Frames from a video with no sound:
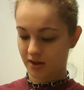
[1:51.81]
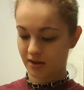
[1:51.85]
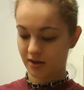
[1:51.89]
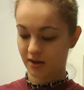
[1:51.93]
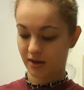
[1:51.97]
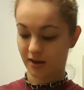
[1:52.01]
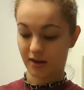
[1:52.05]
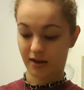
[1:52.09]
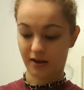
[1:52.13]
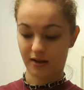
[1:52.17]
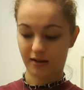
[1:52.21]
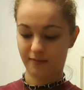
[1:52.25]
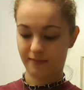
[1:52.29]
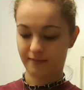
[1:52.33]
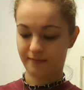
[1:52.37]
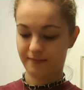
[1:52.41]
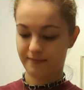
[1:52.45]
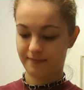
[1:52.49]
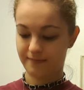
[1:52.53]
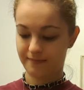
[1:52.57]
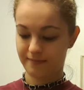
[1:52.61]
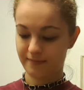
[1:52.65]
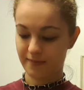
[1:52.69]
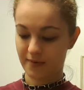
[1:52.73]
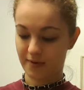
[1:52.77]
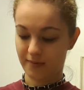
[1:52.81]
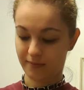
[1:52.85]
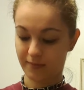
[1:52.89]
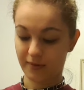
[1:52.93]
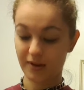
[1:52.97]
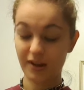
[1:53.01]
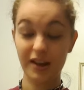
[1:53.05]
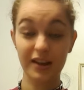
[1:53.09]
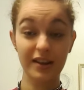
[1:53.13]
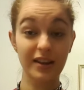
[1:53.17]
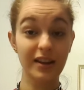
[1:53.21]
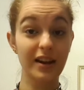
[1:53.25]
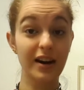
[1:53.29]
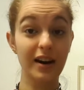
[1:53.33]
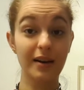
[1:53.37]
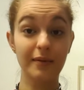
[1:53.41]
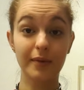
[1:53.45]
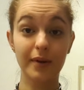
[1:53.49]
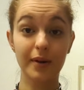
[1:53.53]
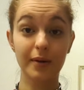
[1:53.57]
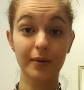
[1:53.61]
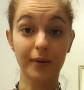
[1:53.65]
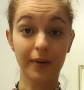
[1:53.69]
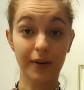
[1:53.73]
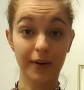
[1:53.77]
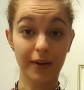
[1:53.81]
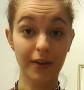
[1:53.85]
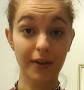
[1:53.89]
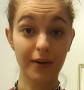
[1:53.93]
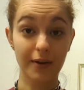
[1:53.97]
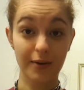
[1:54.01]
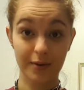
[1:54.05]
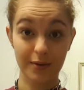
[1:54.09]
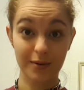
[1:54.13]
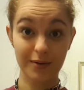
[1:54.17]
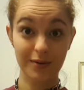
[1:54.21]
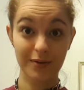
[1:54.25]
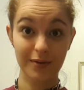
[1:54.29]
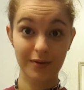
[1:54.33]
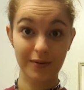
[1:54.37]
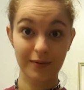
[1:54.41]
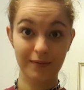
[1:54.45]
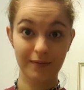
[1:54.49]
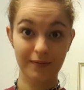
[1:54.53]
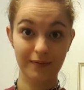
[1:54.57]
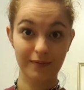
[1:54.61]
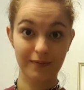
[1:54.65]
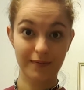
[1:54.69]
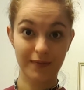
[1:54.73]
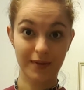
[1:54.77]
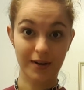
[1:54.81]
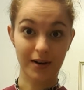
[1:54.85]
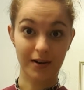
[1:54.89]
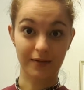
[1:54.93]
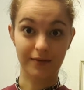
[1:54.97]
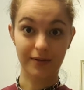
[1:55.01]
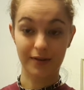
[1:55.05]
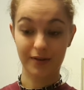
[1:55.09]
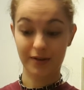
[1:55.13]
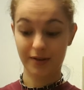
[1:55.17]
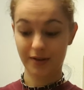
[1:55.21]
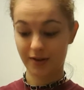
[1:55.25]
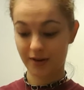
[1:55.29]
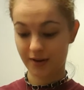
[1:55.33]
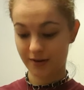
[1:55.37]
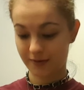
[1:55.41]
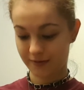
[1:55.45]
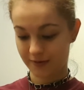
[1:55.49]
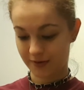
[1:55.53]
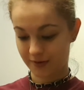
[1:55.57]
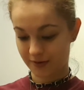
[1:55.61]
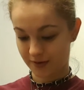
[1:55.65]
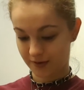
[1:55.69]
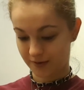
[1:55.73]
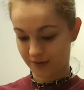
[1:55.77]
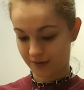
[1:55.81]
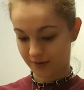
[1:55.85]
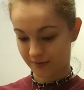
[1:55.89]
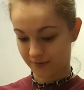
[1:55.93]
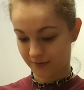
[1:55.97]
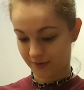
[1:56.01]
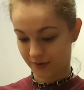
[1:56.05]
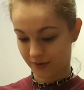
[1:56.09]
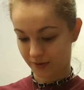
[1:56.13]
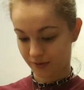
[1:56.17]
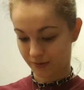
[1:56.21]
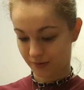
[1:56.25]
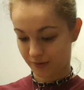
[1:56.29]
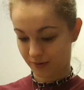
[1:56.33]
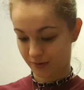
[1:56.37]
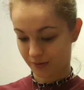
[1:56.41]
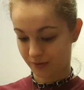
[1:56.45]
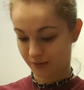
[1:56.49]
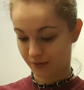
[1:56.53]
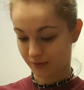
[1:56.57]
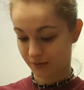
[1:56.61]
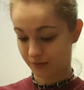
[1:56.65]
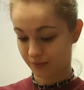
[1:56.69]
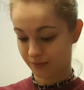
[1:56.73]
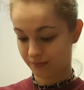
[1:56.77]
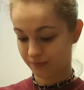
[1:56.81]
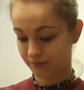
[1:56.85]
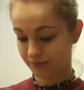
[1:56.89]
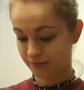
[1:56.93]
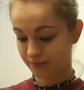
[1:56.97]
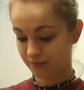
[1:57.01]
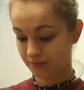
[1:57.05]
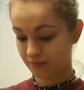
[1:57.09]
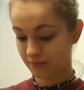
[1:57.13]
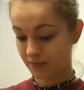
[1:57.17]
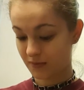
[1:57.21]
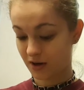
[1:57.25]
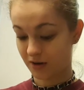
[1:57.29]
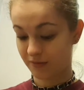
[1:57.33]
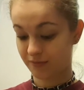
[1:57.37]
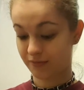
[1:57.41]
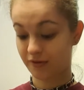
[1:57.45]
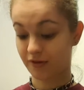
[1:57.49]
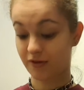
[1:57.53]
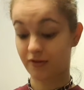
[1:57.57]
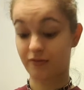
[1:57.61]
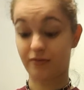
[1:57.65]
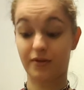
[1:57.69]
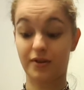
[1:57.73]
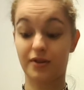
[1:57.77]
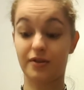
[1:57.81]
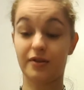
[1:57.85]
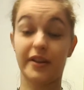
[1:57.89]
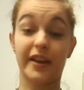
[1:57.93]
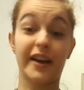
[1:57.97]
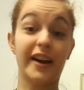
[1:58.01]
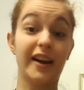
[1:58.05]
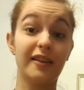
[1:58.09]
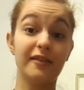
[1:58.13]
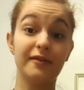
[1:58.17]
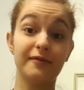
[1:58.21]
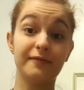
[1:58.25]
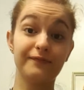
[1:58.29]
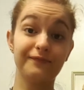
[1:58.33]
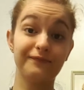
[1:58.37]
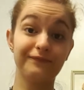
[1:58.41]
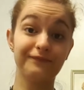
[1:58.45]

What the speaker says: I am glad that I'm not one of those. And I feel sorry for those of you who are prone to that.